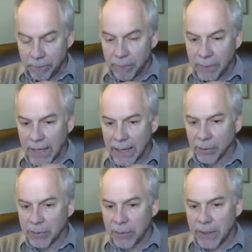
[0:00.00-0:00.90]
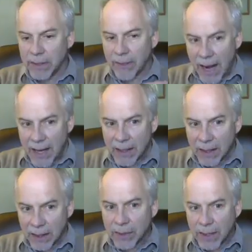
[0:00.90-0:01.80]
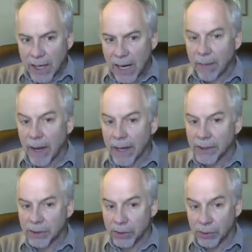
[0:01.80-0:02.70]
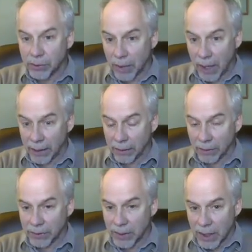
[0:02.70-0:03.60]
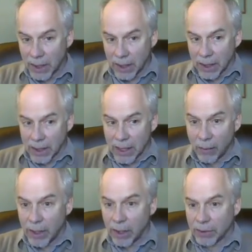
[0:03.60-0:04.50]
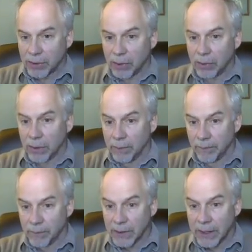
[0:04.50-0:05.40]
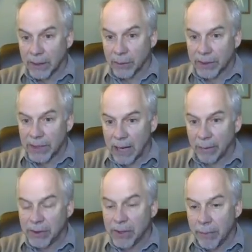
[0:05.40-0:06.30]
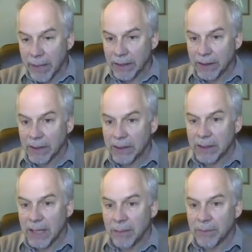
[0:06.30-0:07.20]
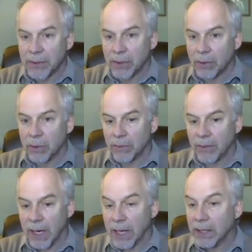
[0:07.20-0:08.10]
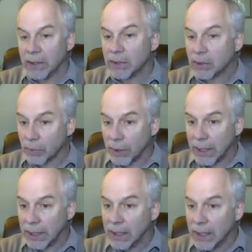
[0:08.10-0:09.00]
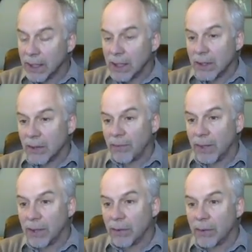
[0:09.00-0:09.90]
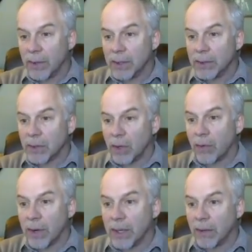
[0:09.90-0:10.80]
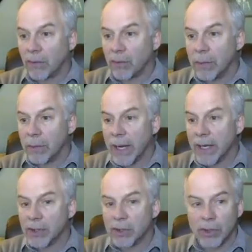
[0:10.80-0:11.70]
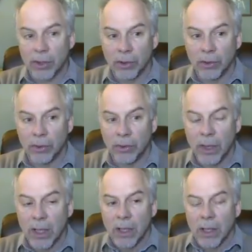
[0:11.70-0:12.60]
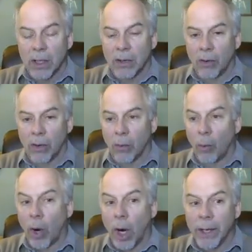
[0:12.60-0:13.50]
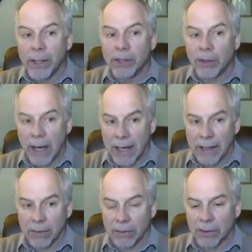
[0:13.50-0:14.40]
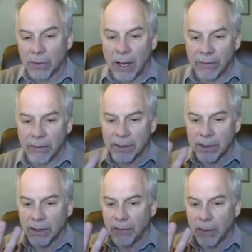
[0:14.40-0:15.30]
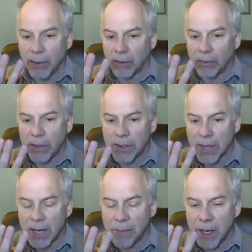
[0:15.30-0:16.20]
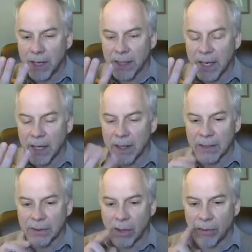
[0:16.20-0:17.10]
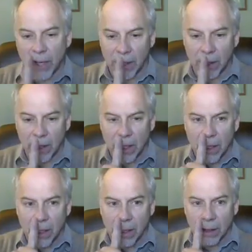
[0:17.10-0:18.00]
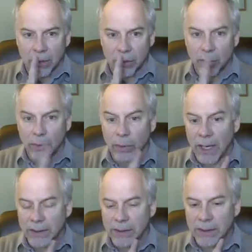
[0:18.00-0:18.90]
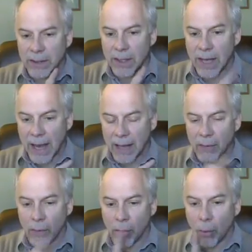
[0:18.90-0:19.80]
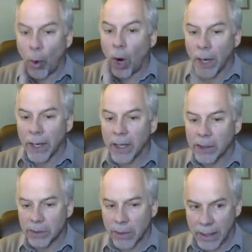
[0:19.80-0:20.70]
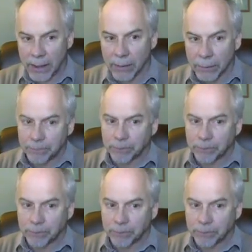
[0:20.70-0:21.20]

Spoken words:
be able to be divided into k minus 2 triangles. Now we also need to establish the basis step, so if n is 3, the figure is already 3 minus 2 or 1 triangle. So obviously if you have a 3-sided polygon, that's already 2 less than that, or 1 triangle.